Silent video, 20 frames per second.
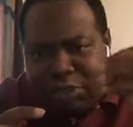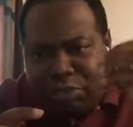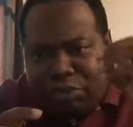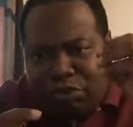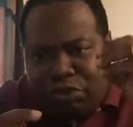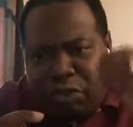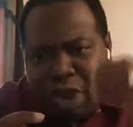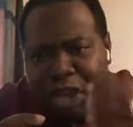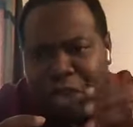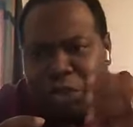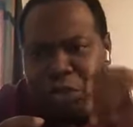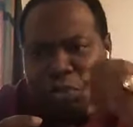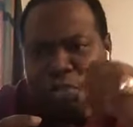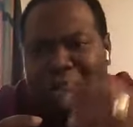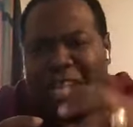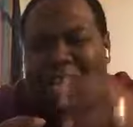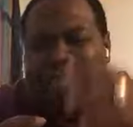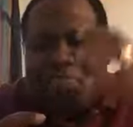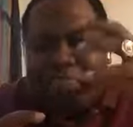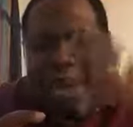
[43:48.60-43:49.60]
trying to
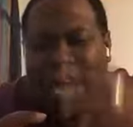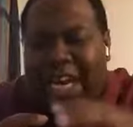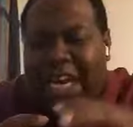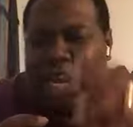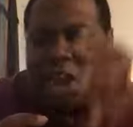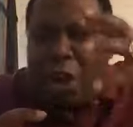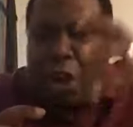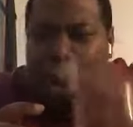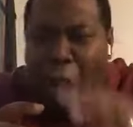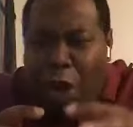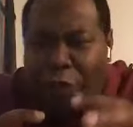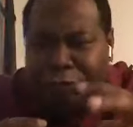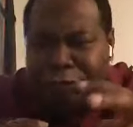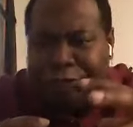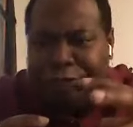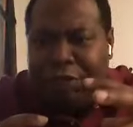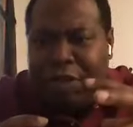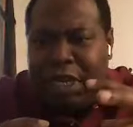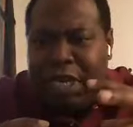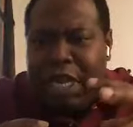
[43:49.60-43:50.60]
make money
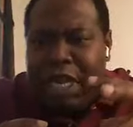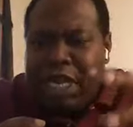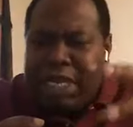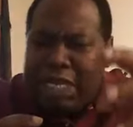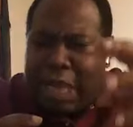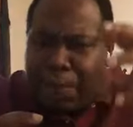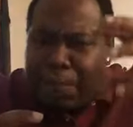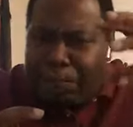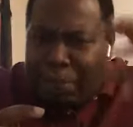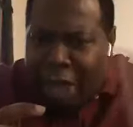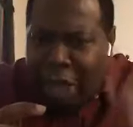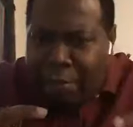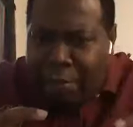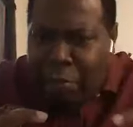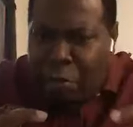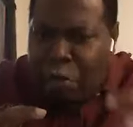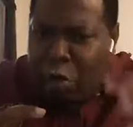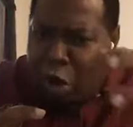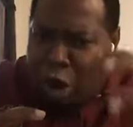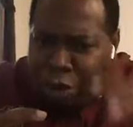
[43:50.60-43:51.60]
off the
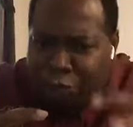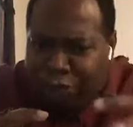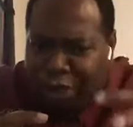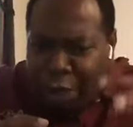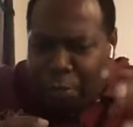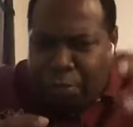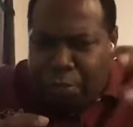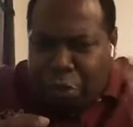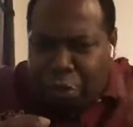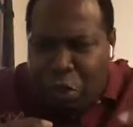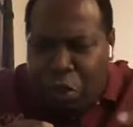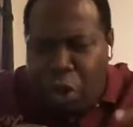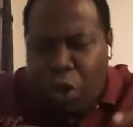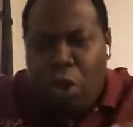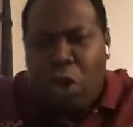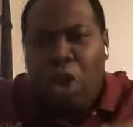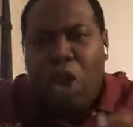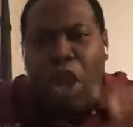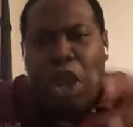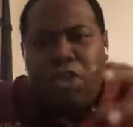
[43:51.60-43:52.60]
people, off the poor.
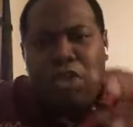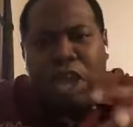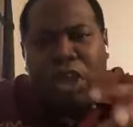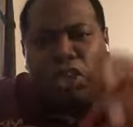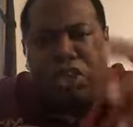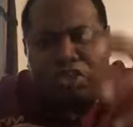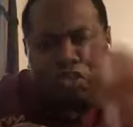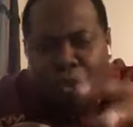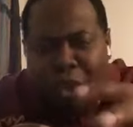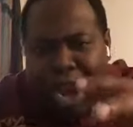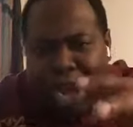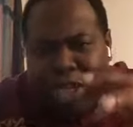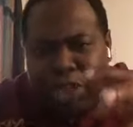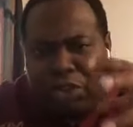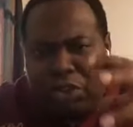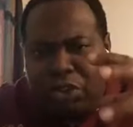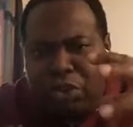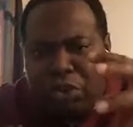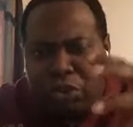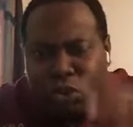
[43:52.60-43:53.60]
You are trying
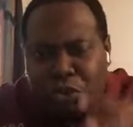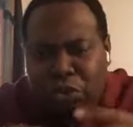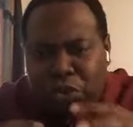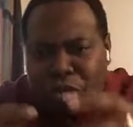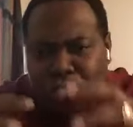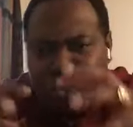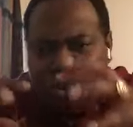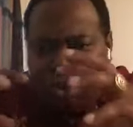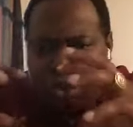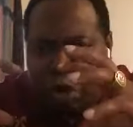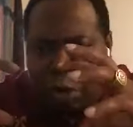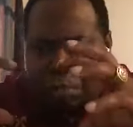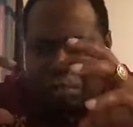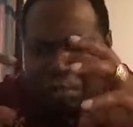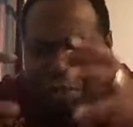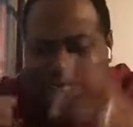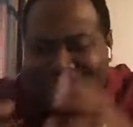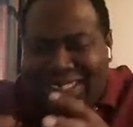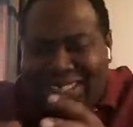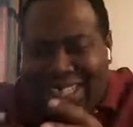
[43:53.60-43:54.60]
to use your
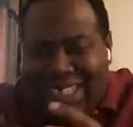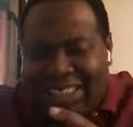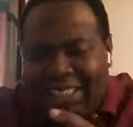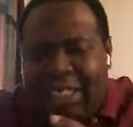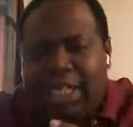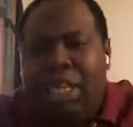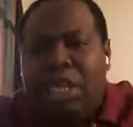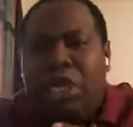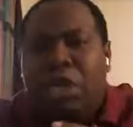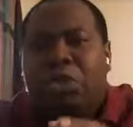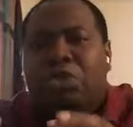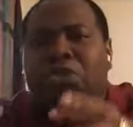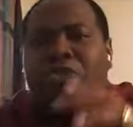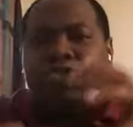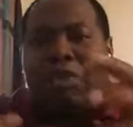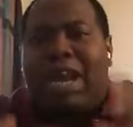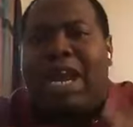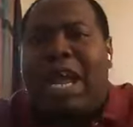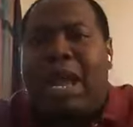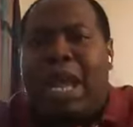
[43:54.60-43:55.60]
business to
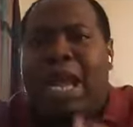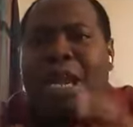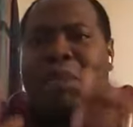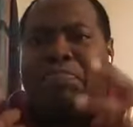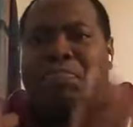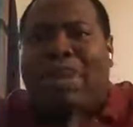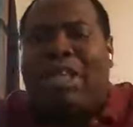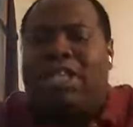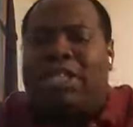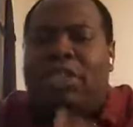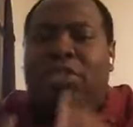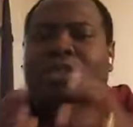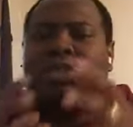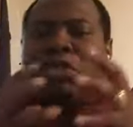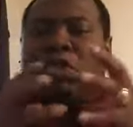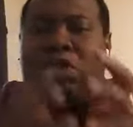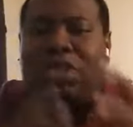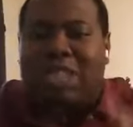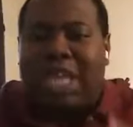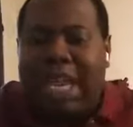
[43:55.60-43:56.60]
rather impact
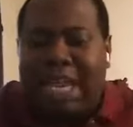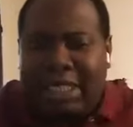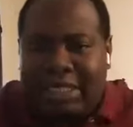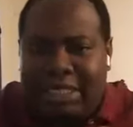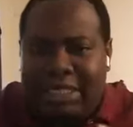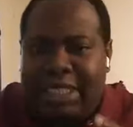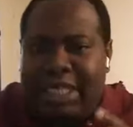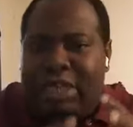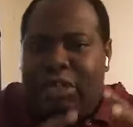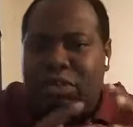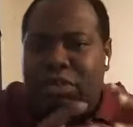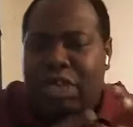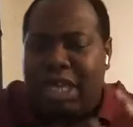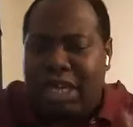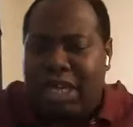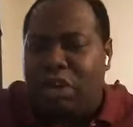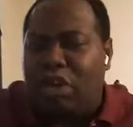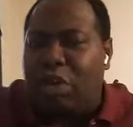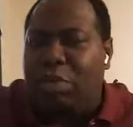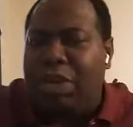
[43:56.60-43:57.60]
society
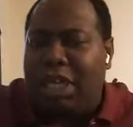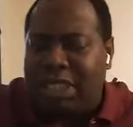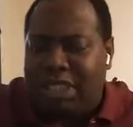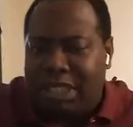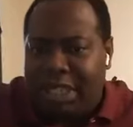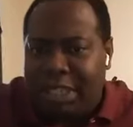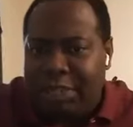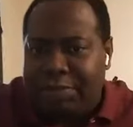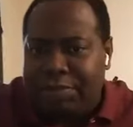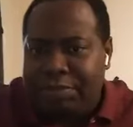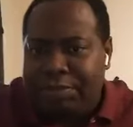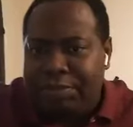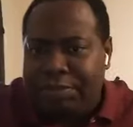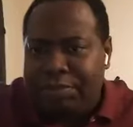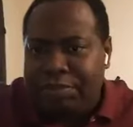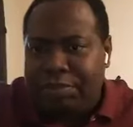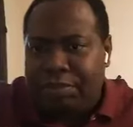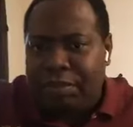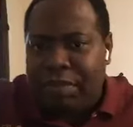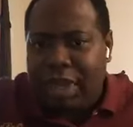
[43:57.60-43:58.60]
and the community.
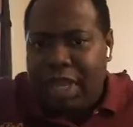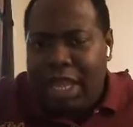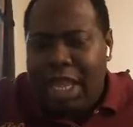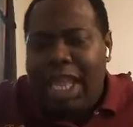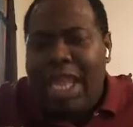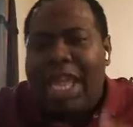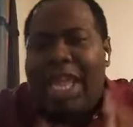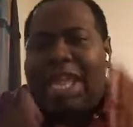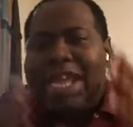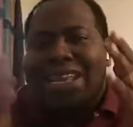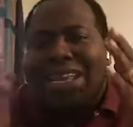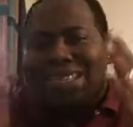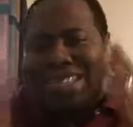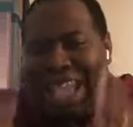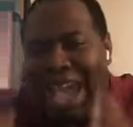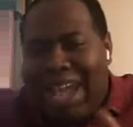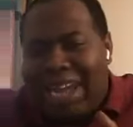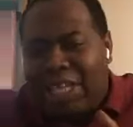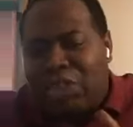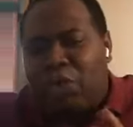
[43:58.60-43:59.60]

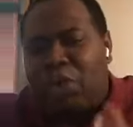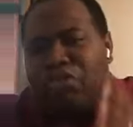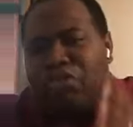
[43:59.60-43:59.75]
That is what